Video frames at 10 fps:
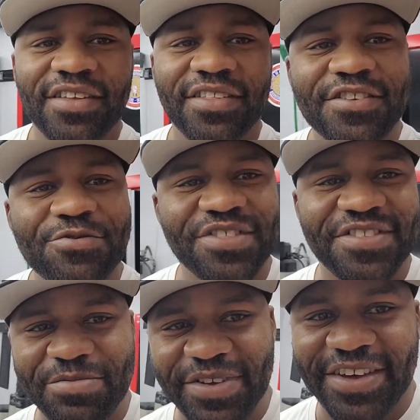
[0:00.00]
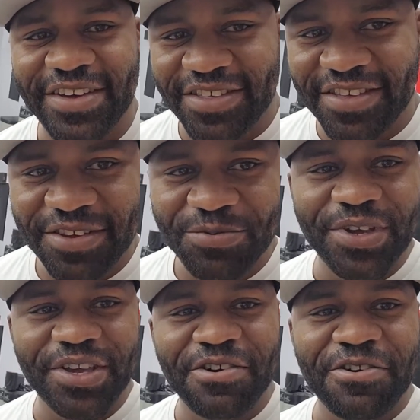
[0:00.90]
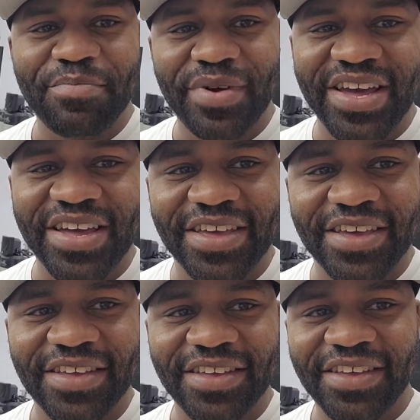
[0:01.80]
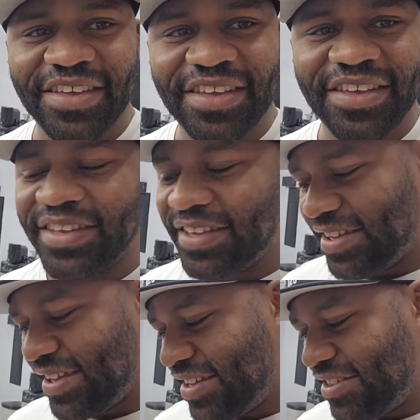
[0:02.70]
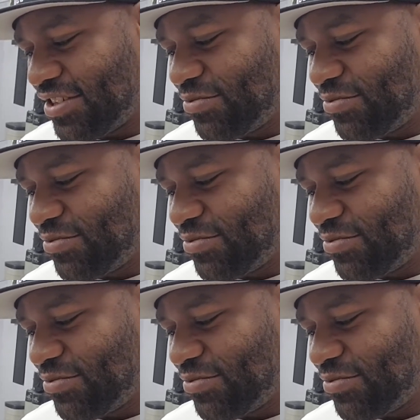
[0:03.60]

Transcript: So what's up, guys? We are back, and she